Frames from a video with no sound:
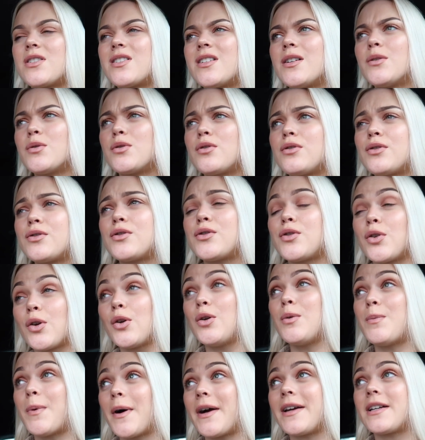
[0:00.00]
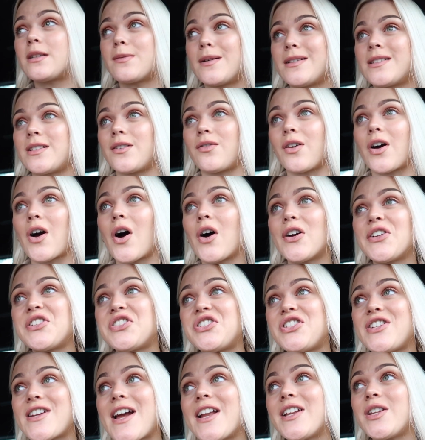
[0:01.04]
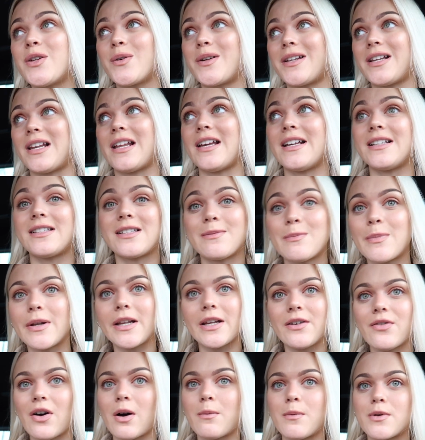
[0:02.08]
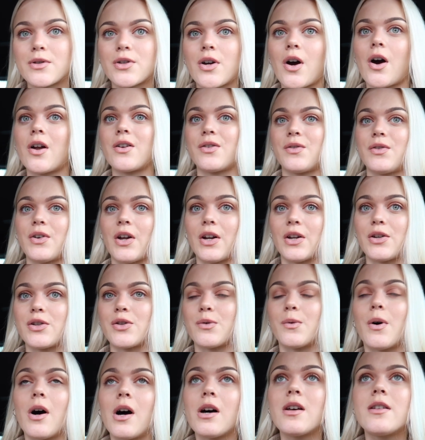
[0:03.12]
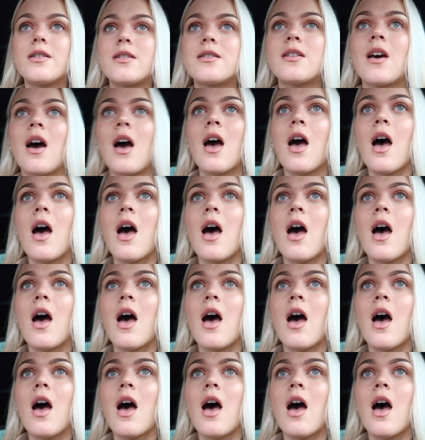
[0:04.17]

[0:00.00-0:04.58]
is still super expensive. Like, I genuinely didn't believe how much garden furniture was.